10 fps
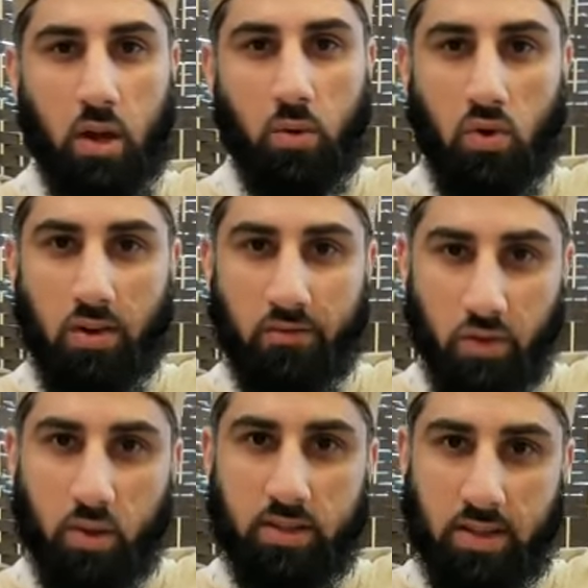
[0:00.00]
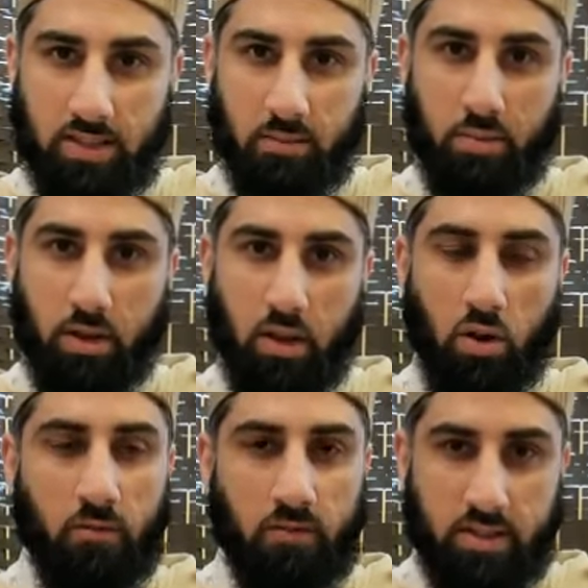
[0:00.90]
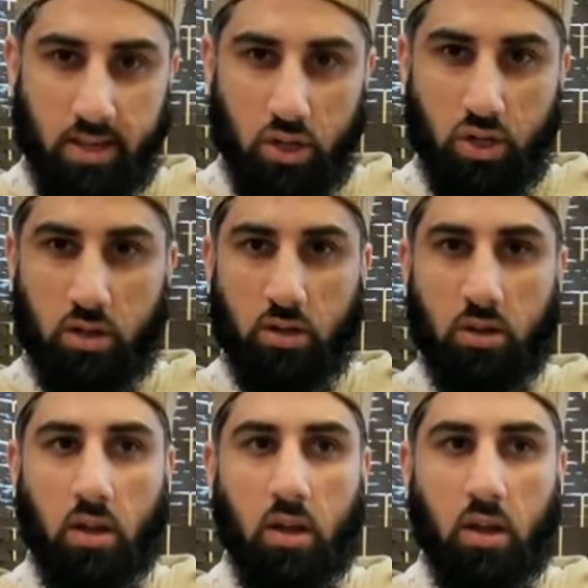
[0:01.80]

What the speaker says: We try and follow his example in conversation,